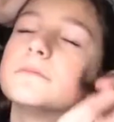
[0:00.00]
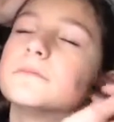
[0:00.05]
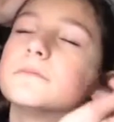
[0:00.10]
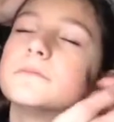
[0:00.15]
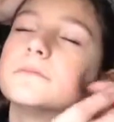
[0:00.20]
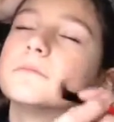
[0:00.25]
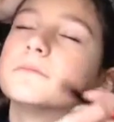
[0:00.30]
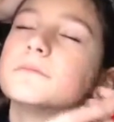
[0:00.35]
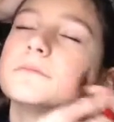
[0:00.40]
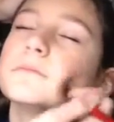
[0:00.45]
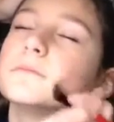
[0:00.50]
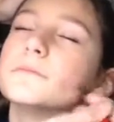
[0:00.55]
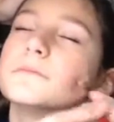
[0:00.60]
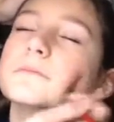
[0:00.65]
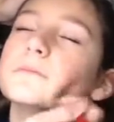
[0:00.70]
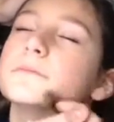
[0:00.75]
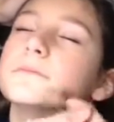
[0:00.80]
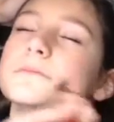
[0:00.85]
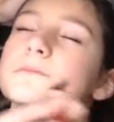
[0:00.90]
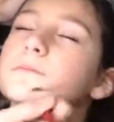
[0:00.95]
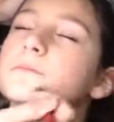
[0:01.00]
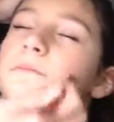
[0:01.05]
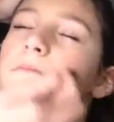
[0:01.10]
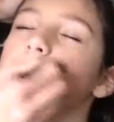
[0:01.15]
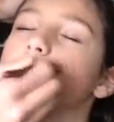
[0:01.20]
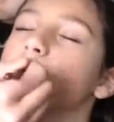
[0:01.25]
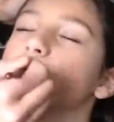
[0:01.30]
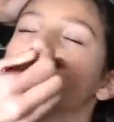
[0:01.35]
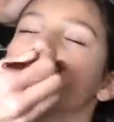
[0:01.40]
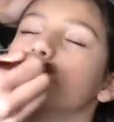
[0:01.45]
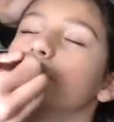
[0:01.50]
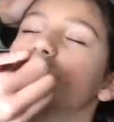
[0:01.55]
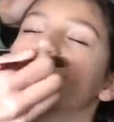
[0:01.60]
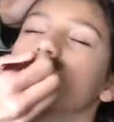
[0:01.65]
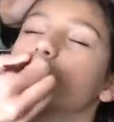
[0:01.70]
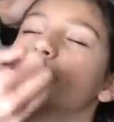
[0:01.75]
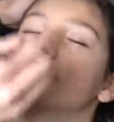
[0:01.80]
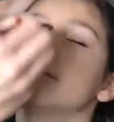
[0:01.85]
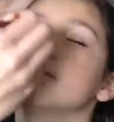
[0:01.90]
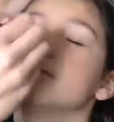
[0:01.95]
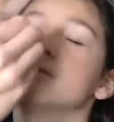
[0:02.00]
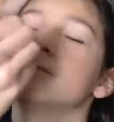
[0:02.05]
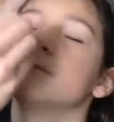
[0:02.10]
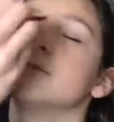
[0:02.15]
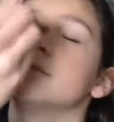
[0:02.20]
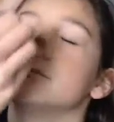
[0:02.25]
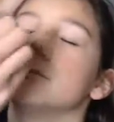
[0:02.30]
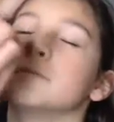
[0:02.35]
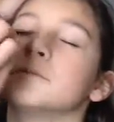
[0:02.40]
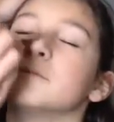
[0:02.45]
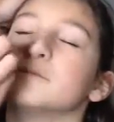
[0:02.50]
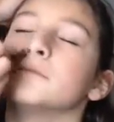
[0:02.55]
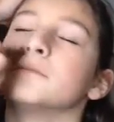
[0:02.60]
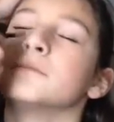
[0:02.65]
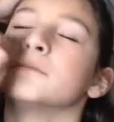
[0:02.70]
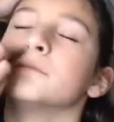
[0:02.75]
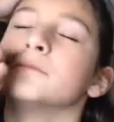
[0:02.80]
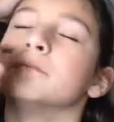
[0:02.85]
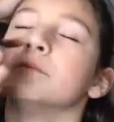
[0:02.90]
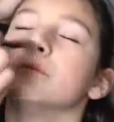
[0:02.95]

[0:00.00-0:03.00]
instead of having to wipe the entire